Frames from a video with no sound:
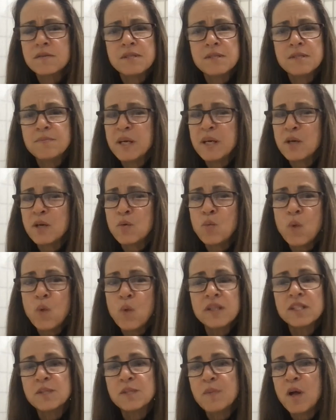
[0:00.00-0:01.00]
pick
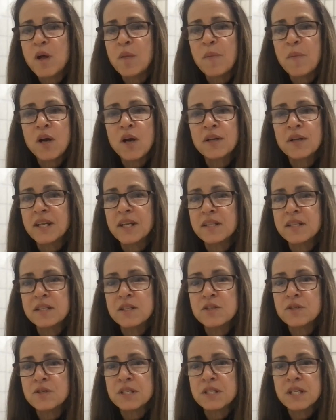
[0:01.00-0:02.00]
one small part that's
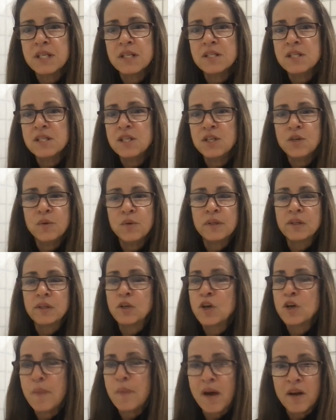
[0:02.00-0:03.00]
interesting to you and
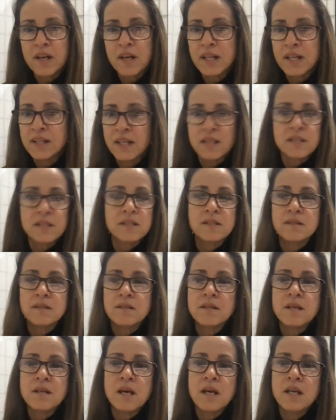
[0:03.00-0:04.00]
learn about it. That's,
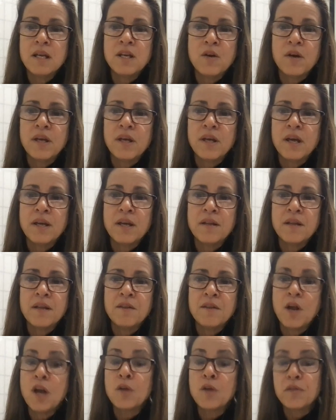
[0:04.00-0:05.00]

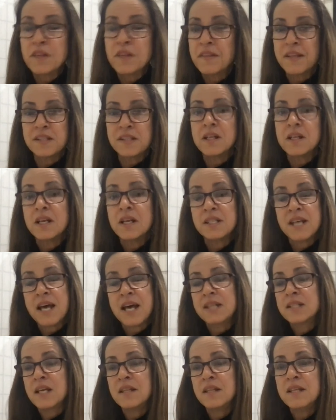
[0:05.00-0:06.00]
I don't think that's a lot to
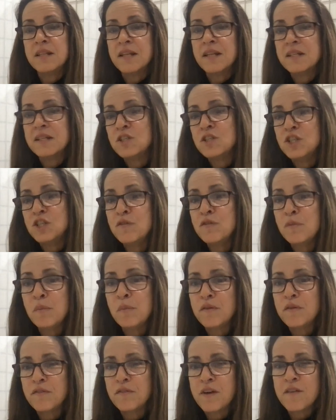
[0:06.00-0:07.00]
ask. I think that's
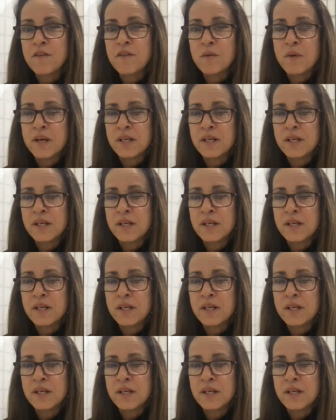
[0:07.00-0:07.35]
achievable for everyone.